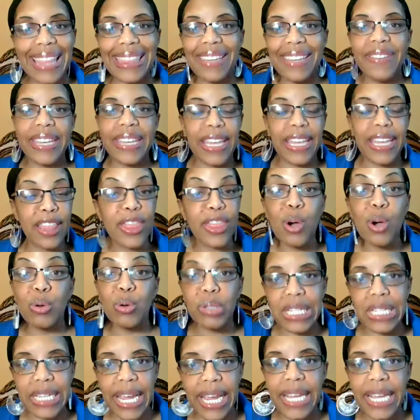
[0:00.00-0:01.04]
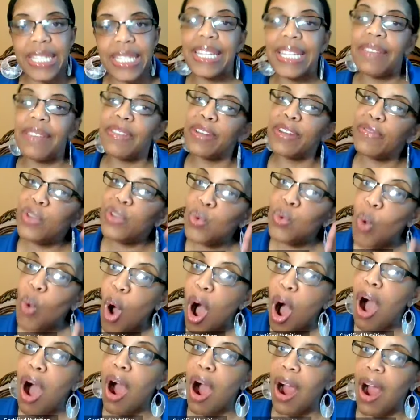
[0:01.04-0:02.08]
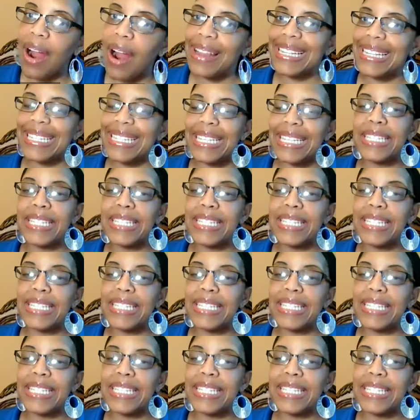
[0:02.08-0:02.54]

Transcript: And even if you are, that doesn't mean that your